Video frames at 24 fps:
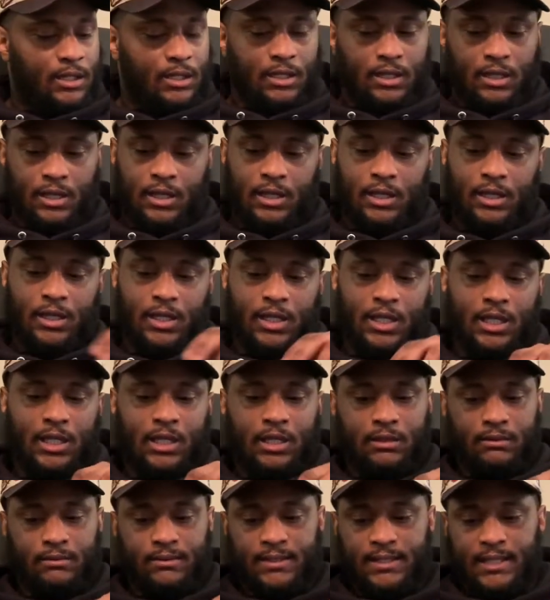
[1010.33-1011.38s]

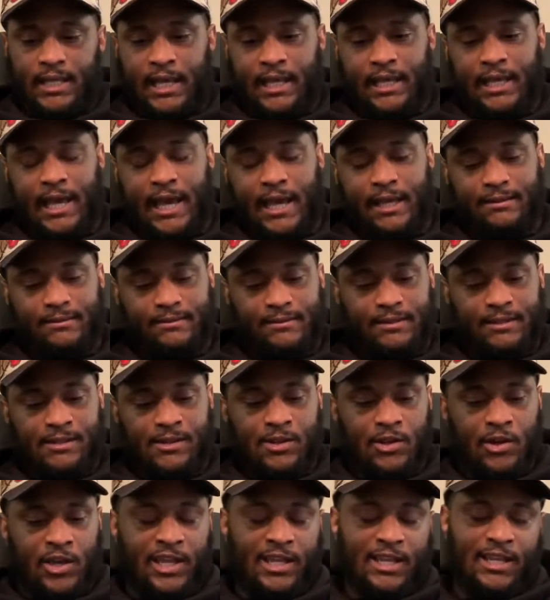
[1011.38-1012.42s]
And... I got, you
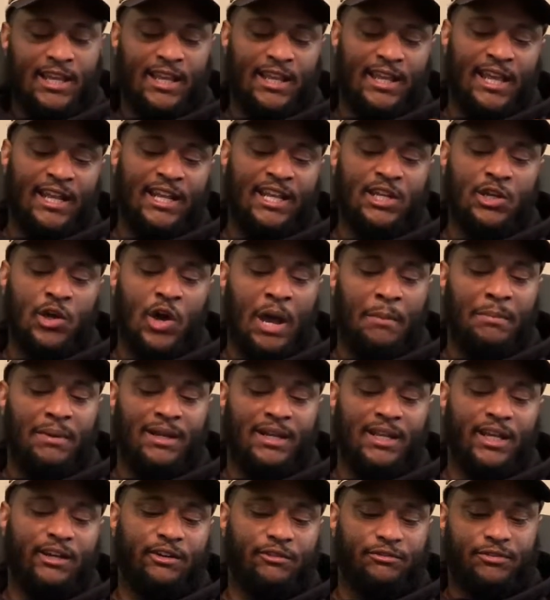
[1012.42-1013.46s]
know, I've been
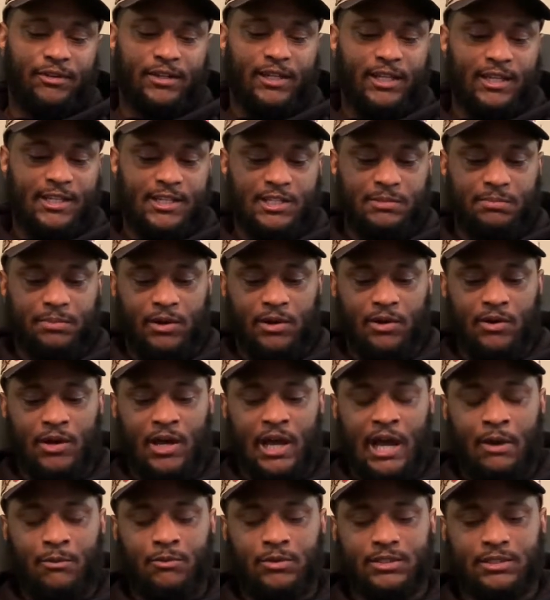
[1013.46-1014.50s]
looking for these,
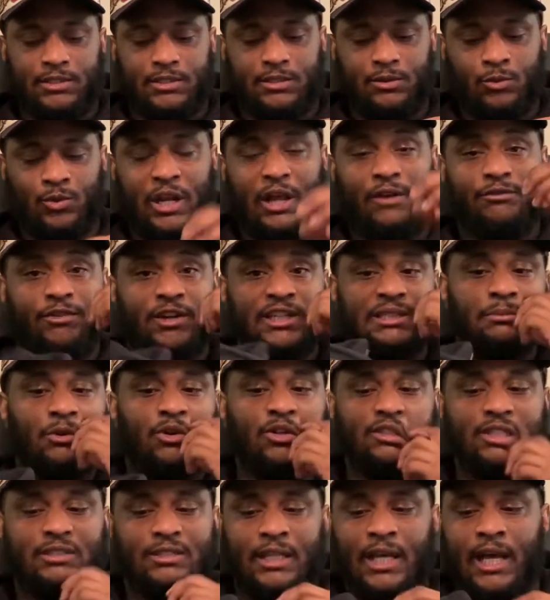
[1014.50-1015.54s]
bro. When I first
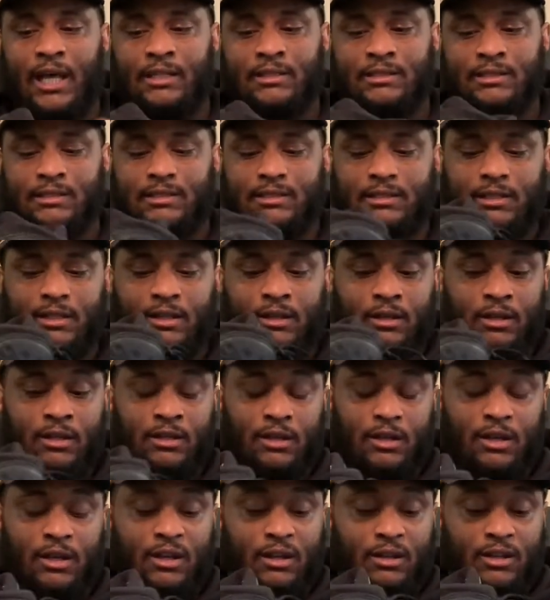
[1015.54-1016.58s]
moved to Dallas,
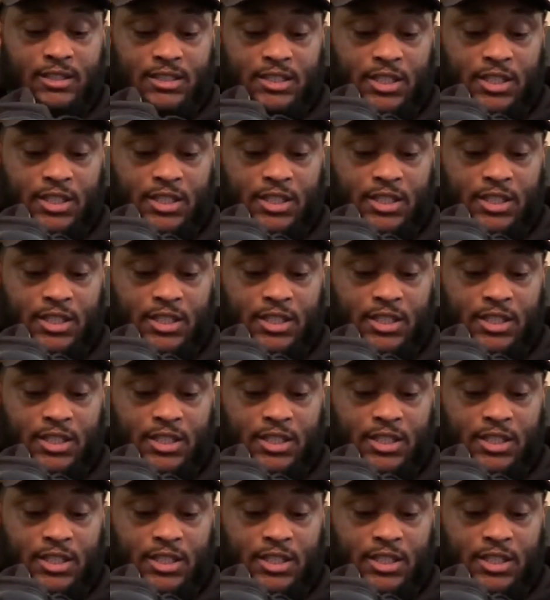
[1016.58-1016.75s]
this